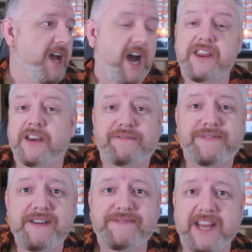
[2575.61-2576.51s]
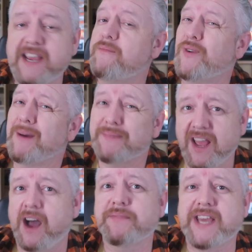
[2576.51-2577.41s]
Uh, at 50, well,
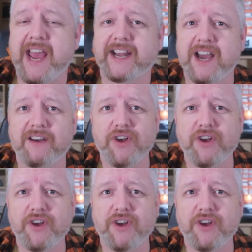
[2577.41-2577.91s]
I'm, I'm getting there.